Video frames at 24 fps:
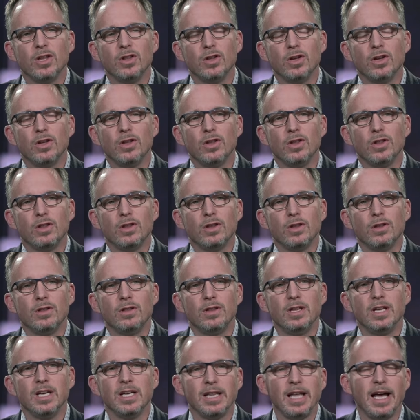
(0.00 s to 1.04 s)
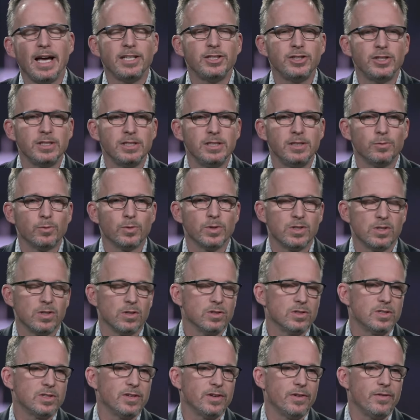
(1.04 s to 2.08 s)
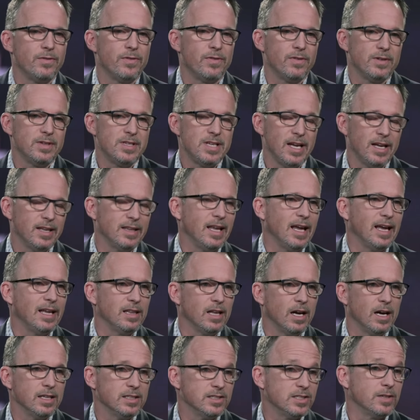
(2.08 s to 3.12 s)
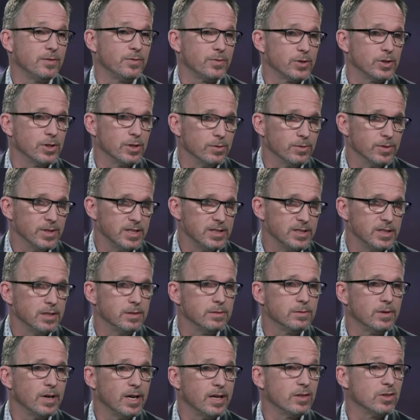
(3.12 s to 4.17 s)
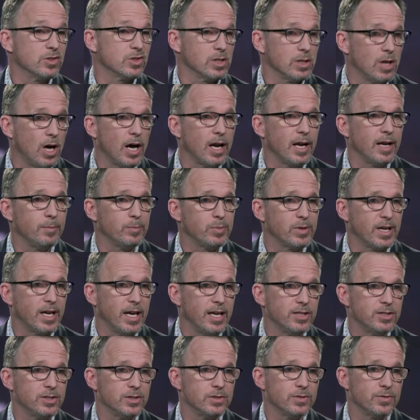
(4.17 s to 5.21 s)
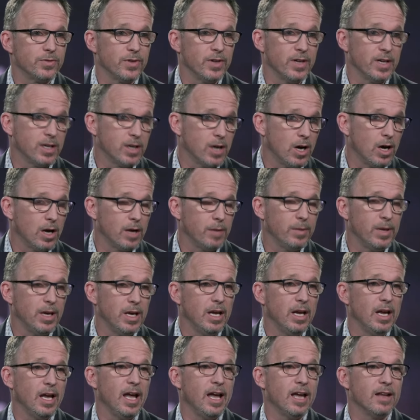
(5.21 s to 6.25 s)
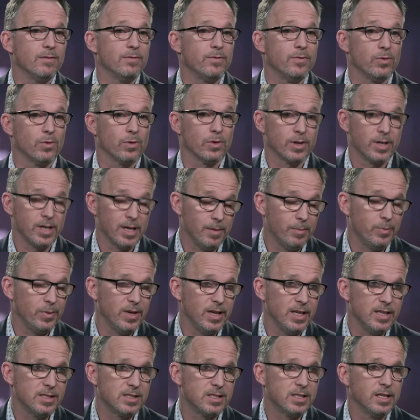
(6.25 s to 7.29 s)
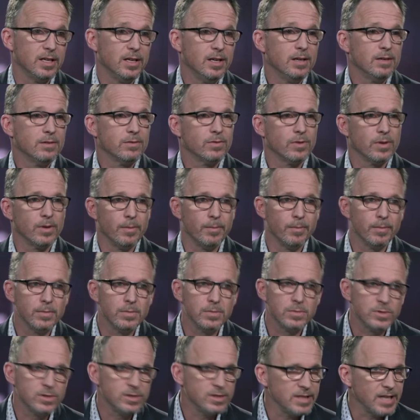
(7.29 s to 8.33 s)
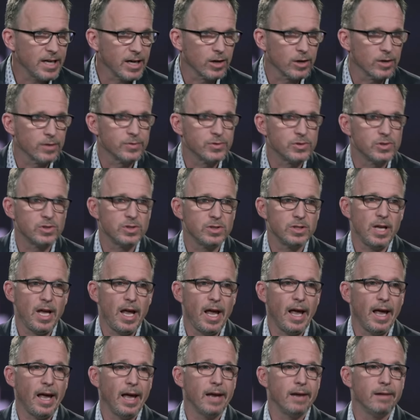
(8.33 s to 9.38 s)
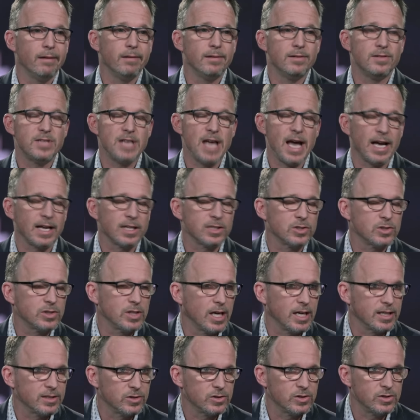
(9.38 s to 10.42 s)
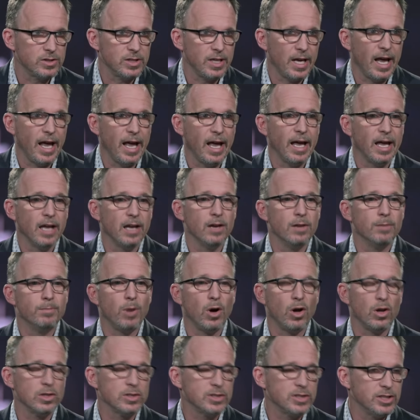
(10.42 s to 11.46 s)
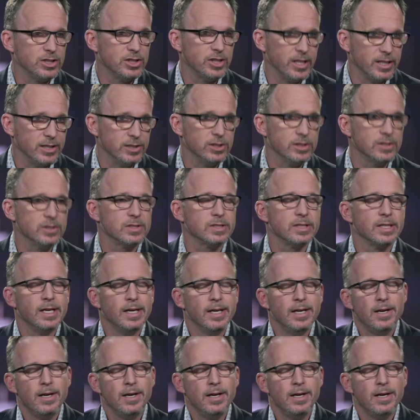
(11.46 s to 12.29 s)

the, the election results have taken the headlines, and for good reason, right? There's a lot of implications for the economy and for companies from tariffs and tax cuts and policy changes.